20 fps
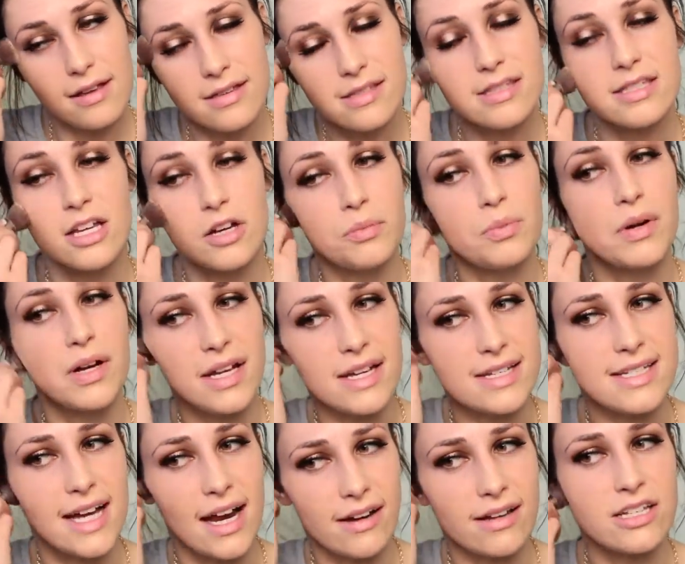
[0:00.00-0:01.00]
still bring
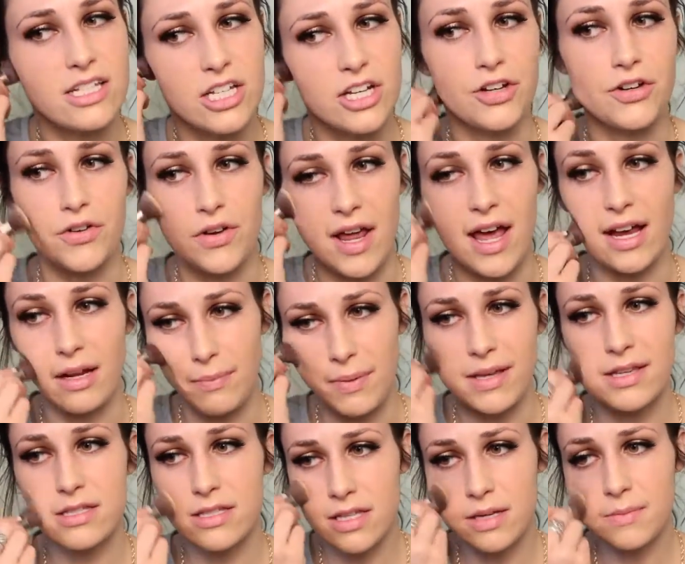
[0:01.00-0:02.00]
it down into your neck,
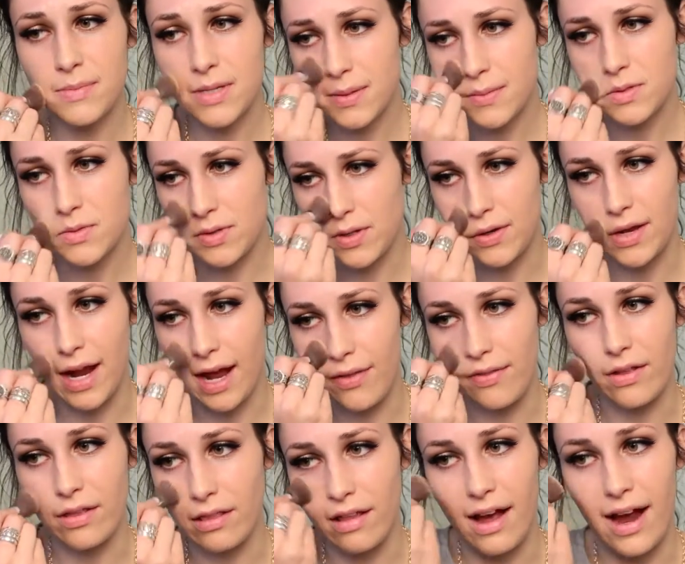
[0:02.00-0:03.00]
because sometimes when you get on
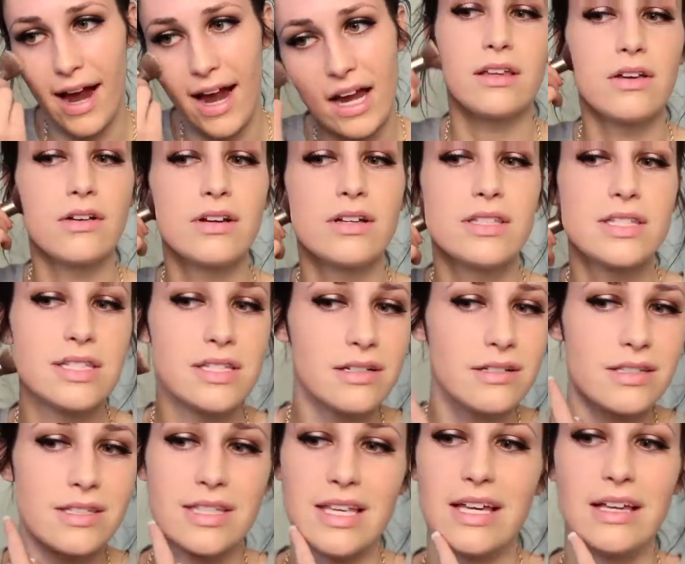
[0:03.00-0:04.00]
the light you could still
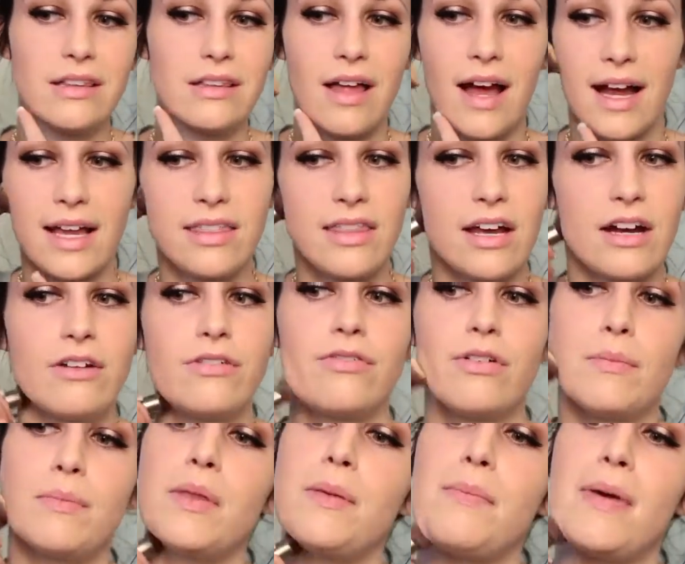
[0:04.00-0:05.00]
see a line there
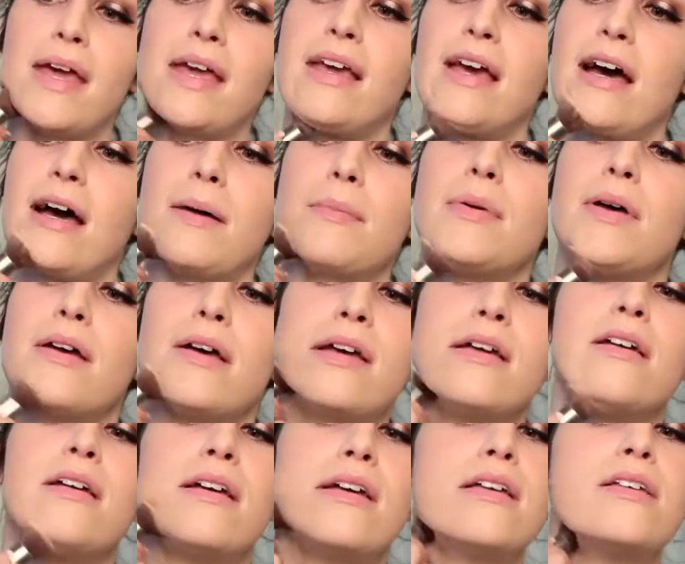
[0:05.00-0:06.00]
from the makeup.
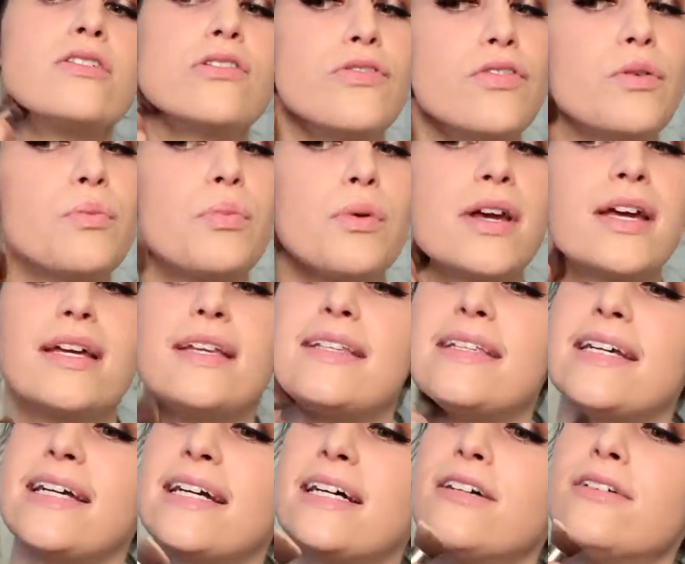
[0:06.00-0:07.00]
So if you bring it
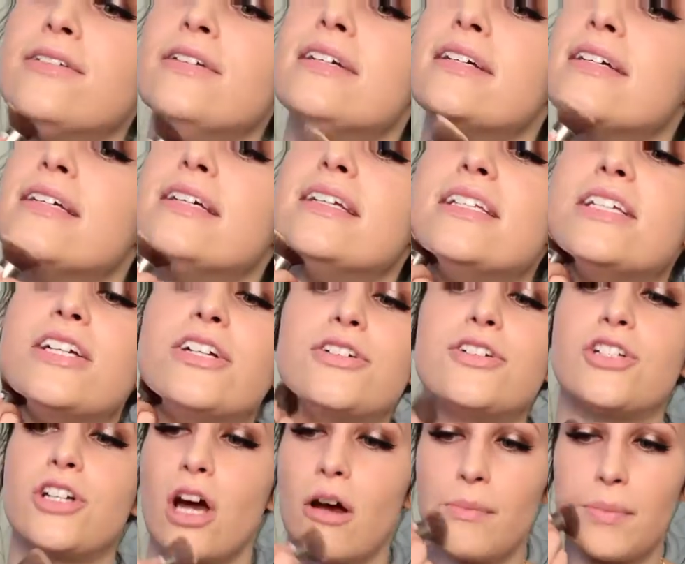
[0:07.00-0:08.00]
down into your
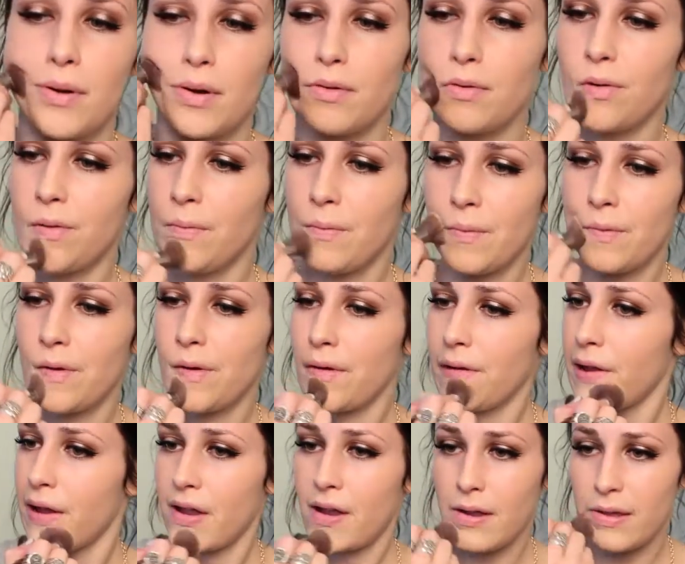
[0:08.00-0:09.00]
jawbone,
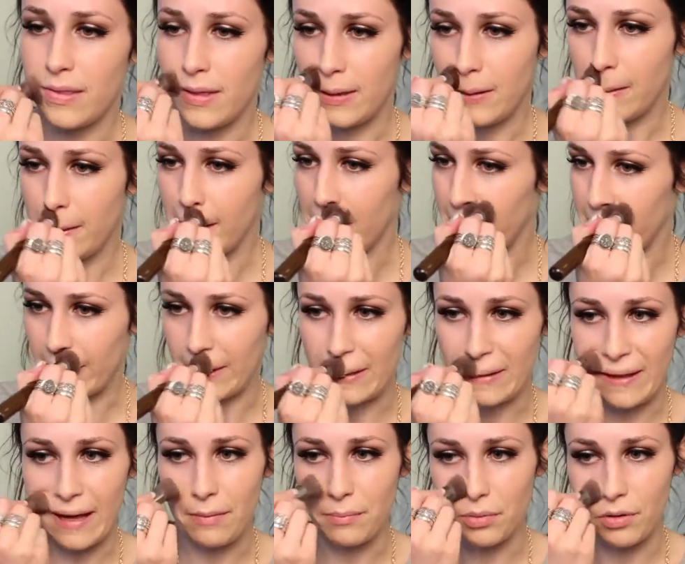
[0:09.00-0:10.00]
then you get rid of
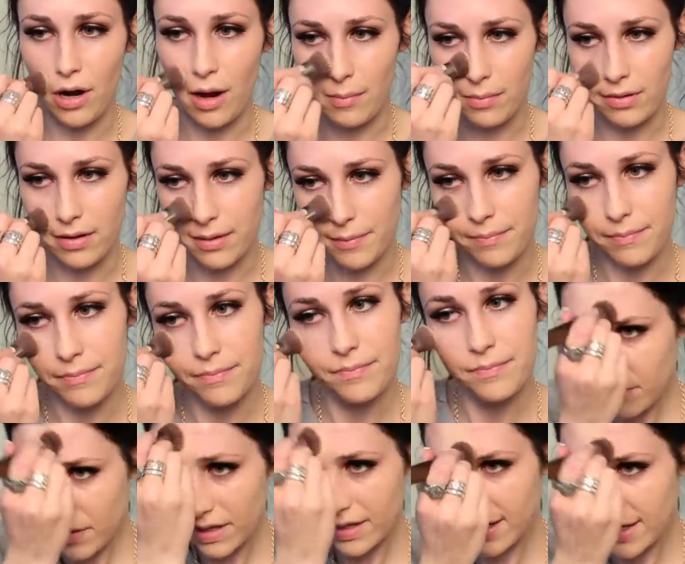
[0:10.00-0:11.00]
that problem.
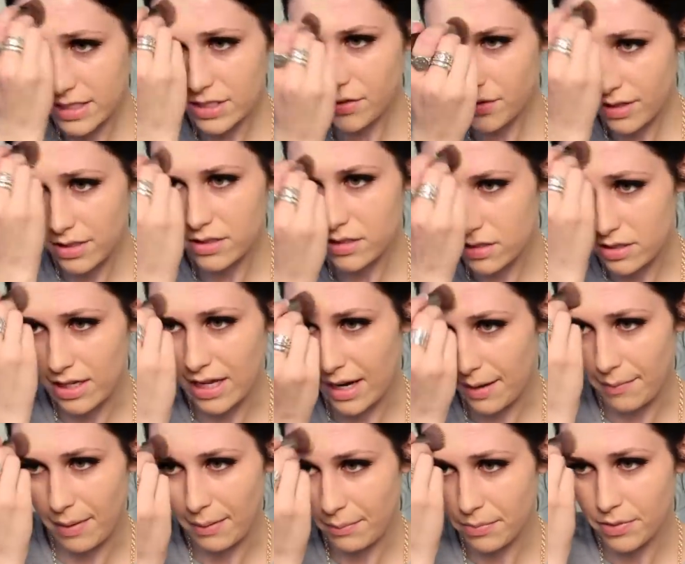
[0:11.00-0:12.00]
And as you can see,
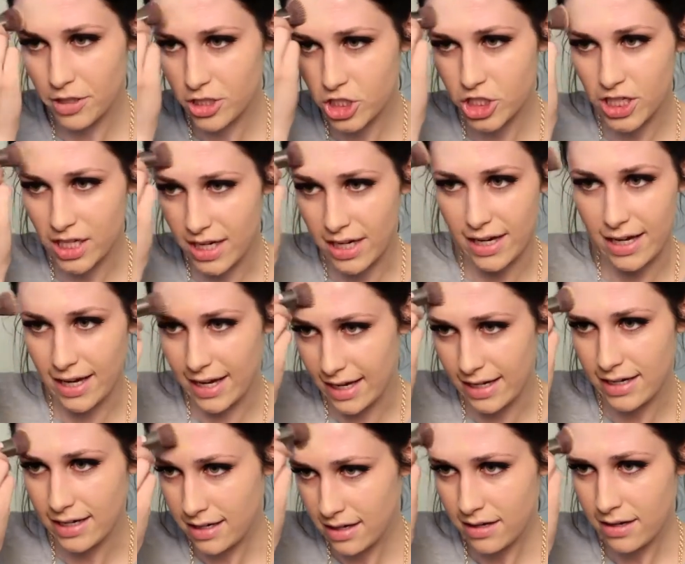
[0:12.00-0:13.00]
I'm like pushing it in